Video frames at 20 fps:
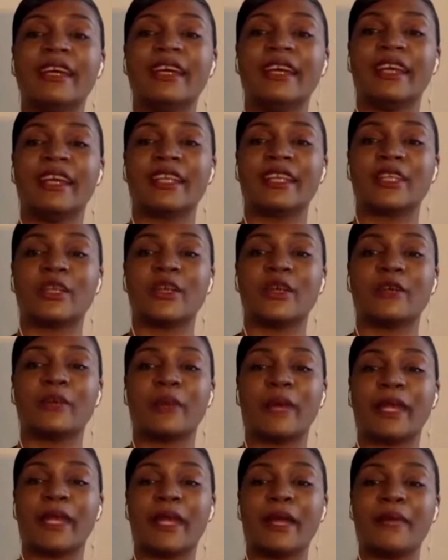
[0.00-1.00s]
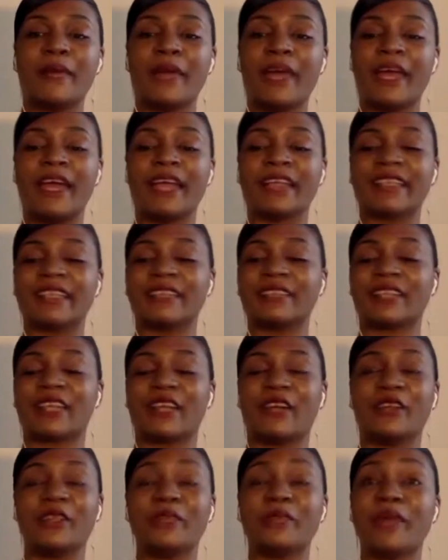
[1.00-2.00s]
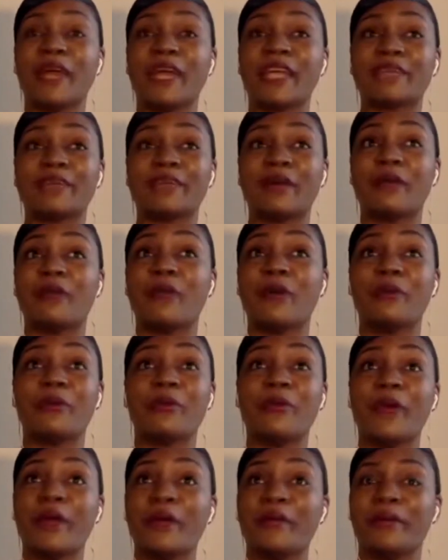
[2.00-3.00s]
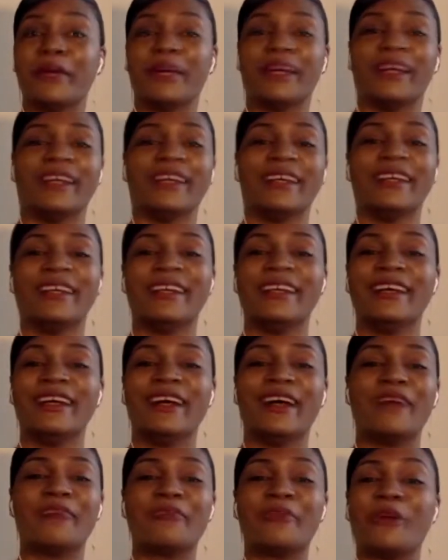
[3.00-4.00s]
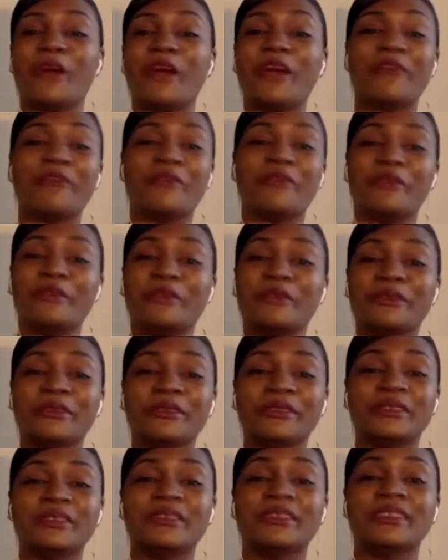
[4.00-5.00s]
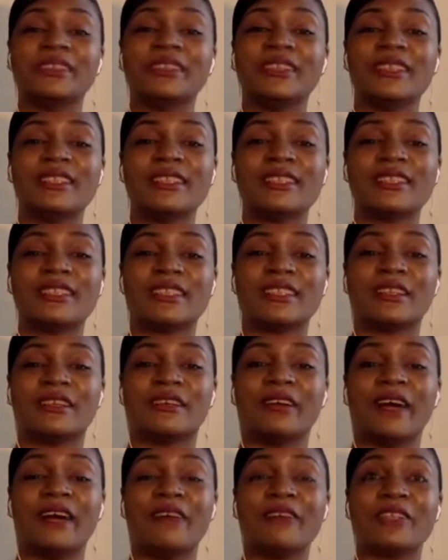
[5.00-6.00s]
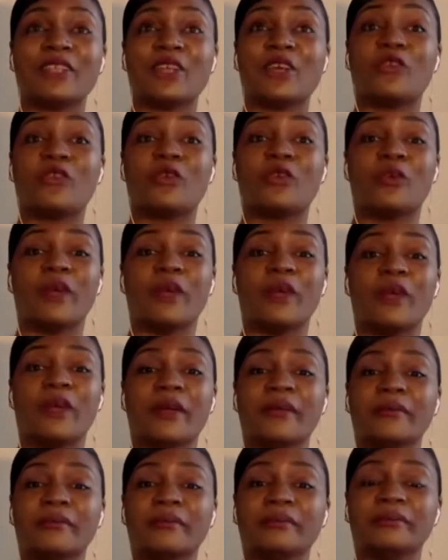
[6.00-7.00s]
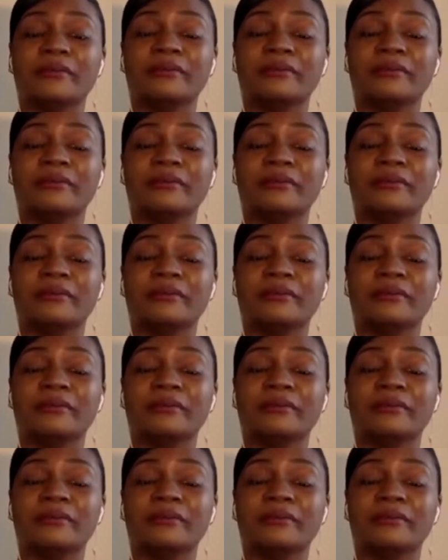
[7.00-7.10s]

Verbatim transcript: I told everybody I passed. I was like, I only passed by 1 point, but I'm grateful. So I was overwhelmed.